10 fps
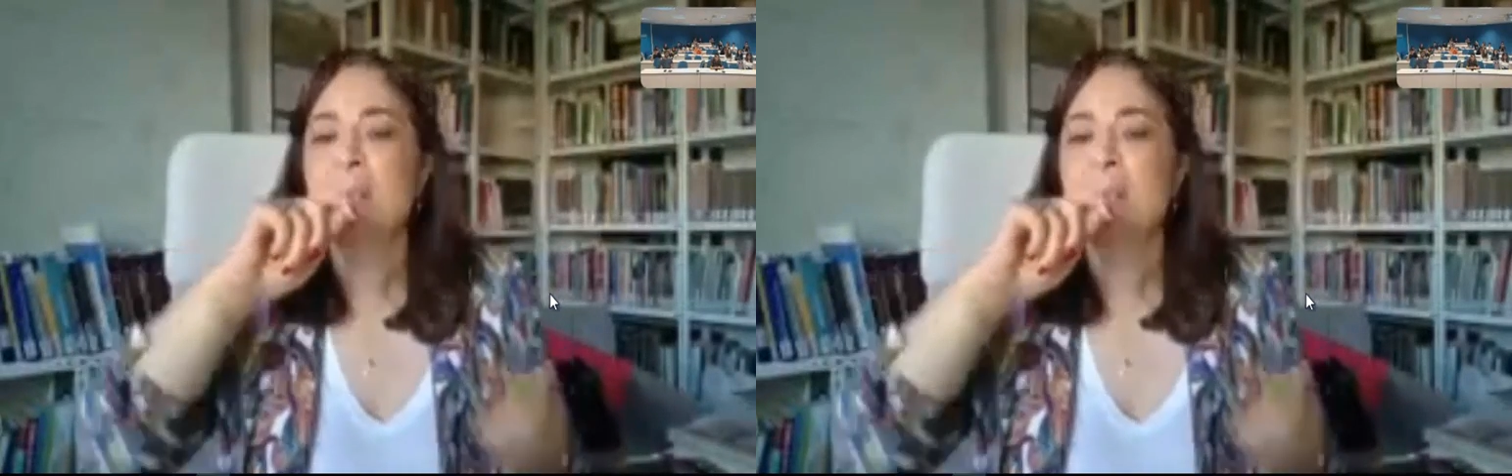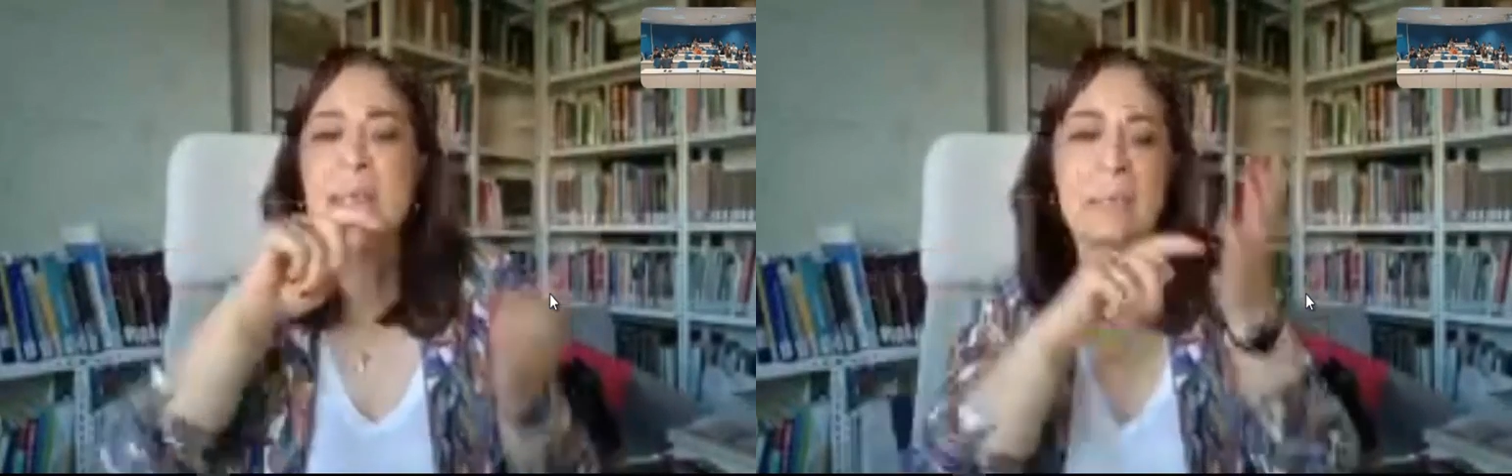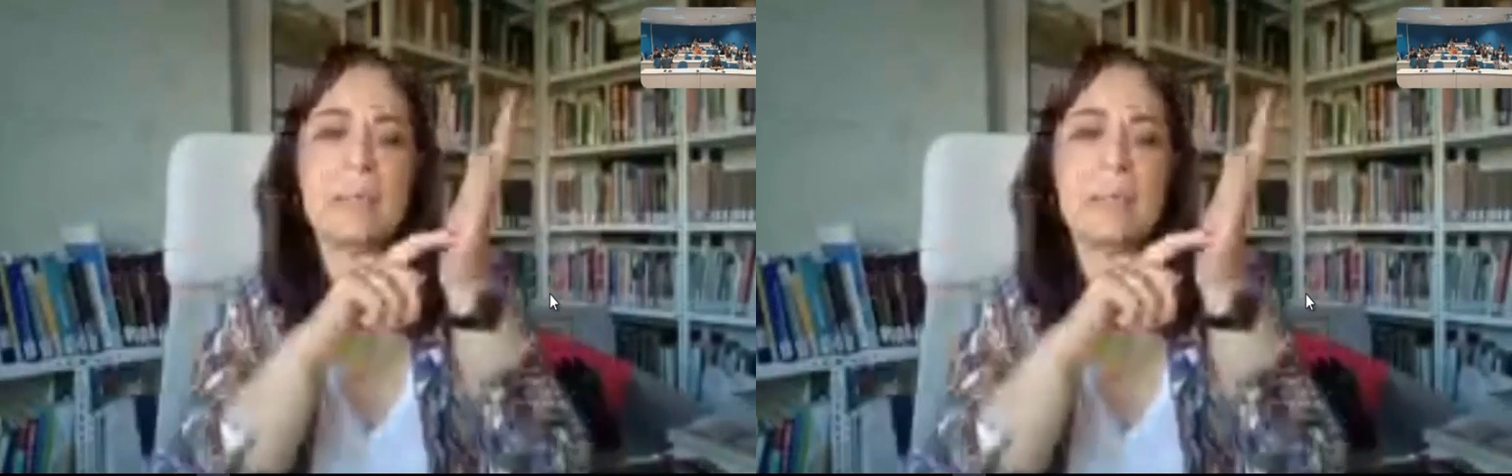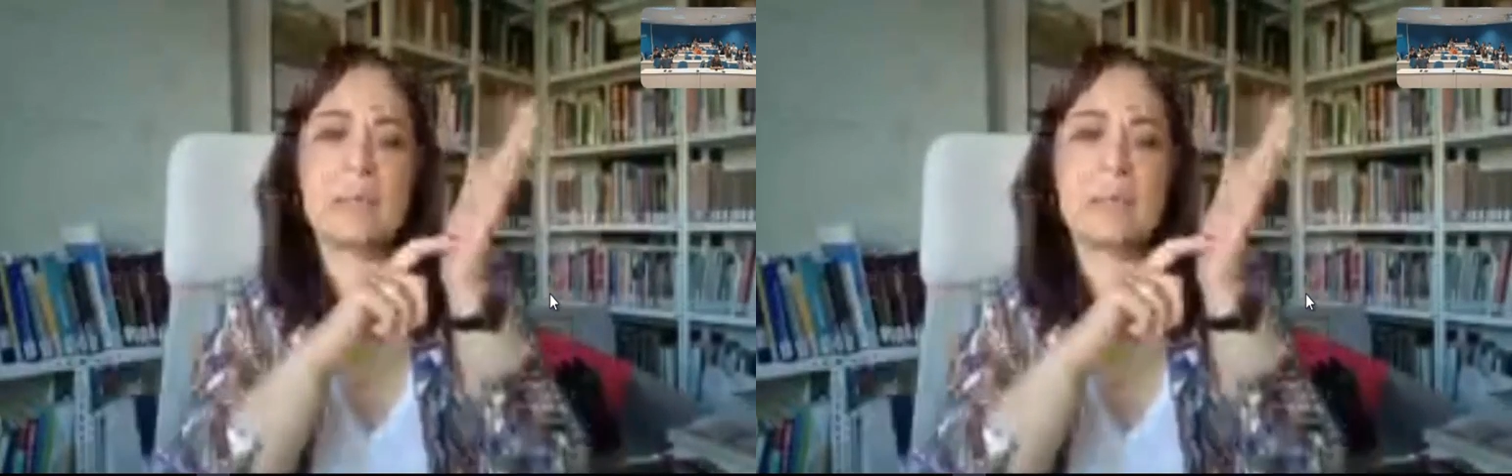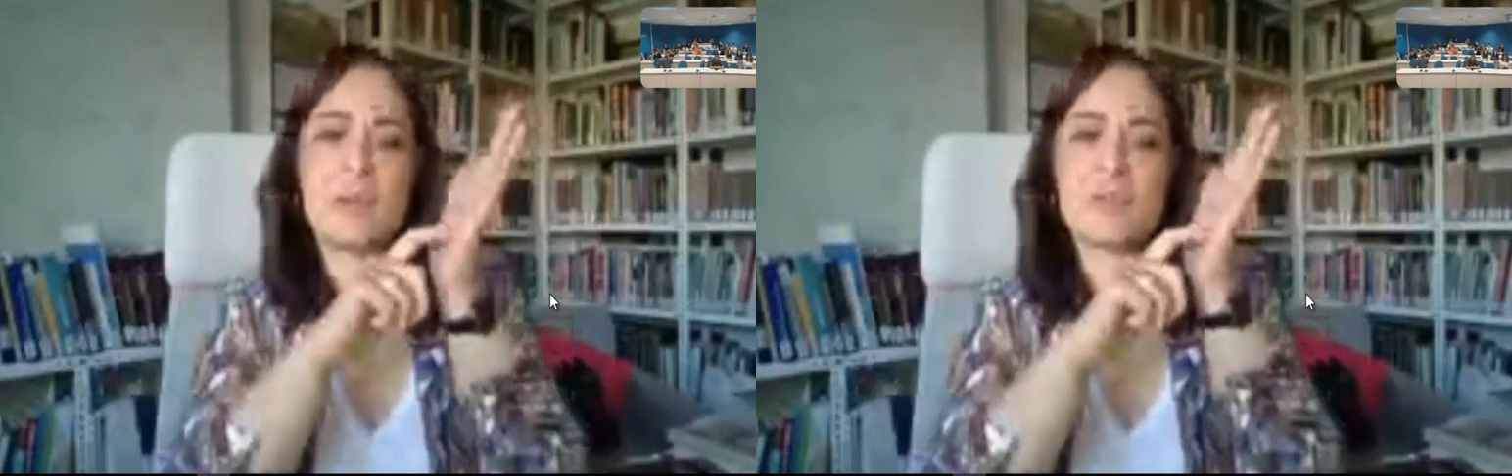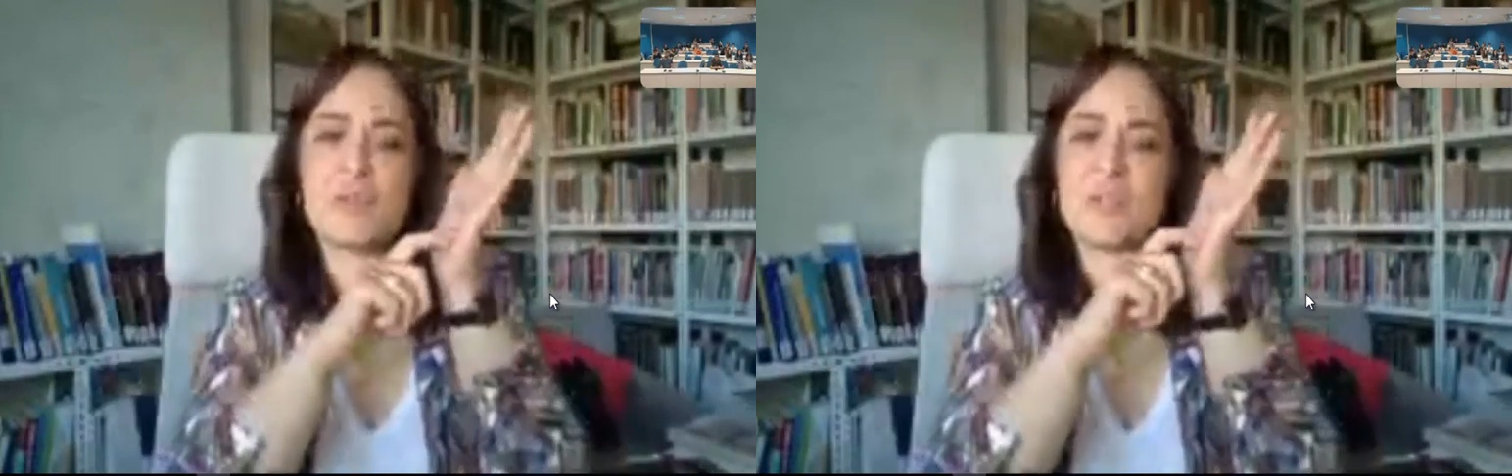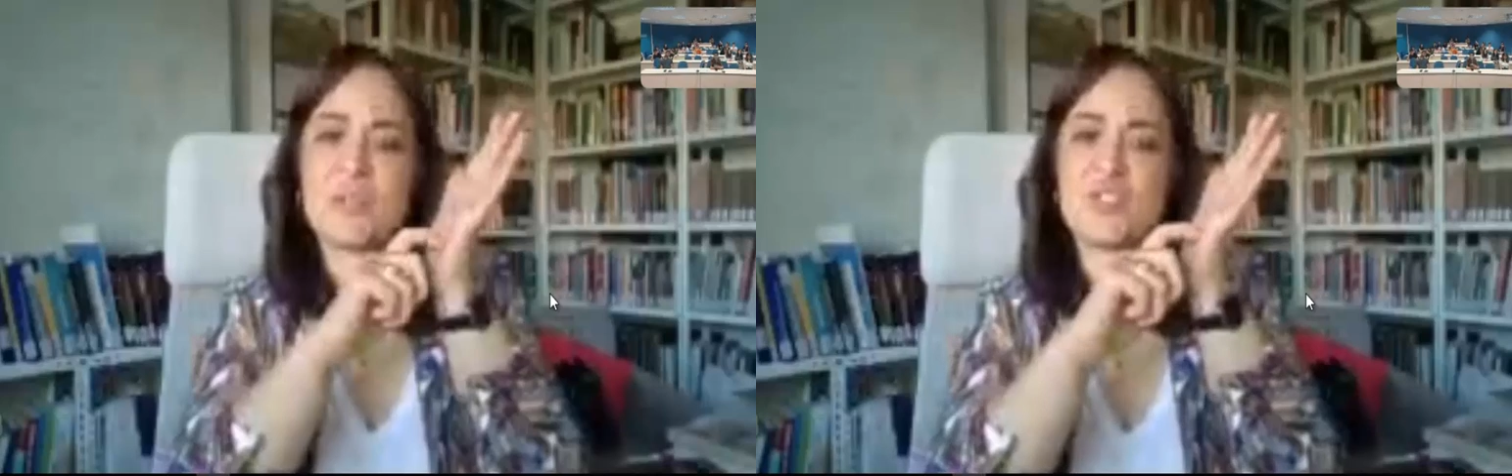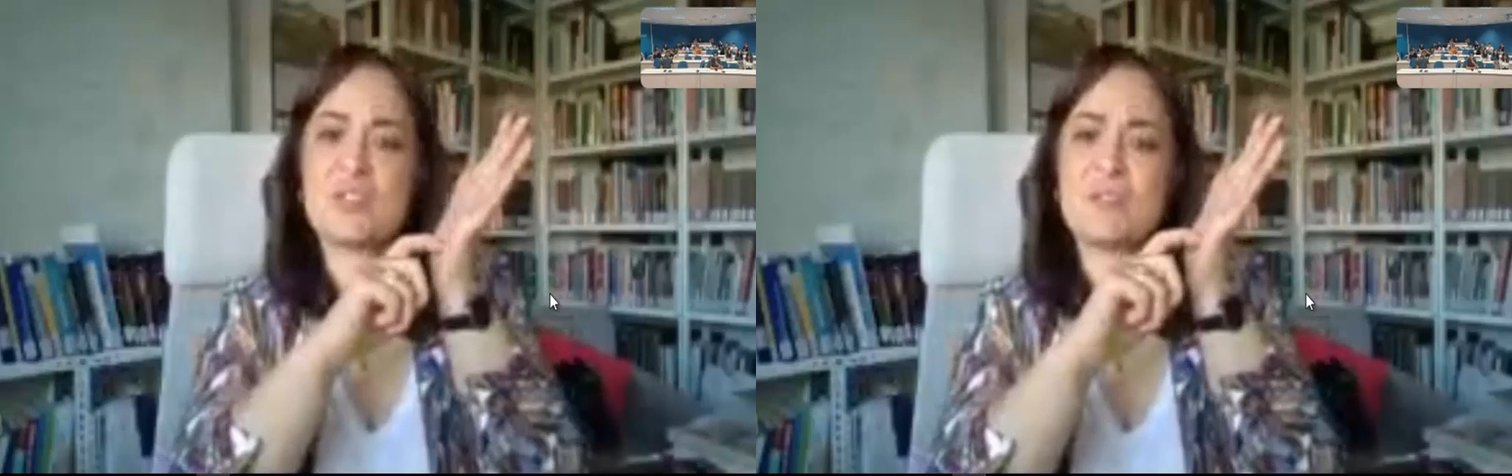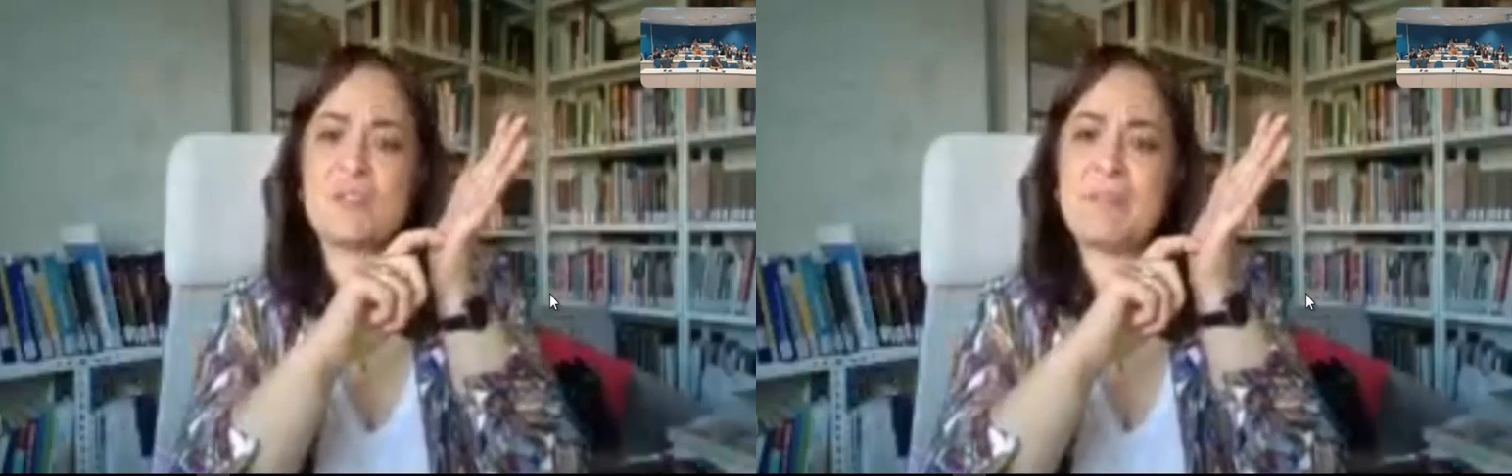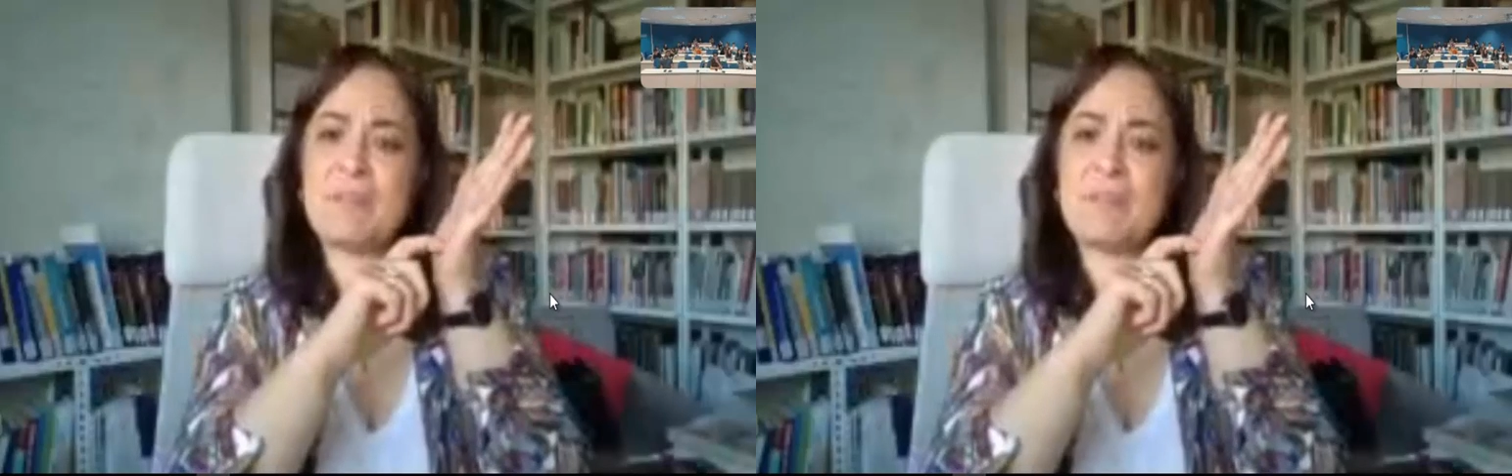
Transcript: little contraction,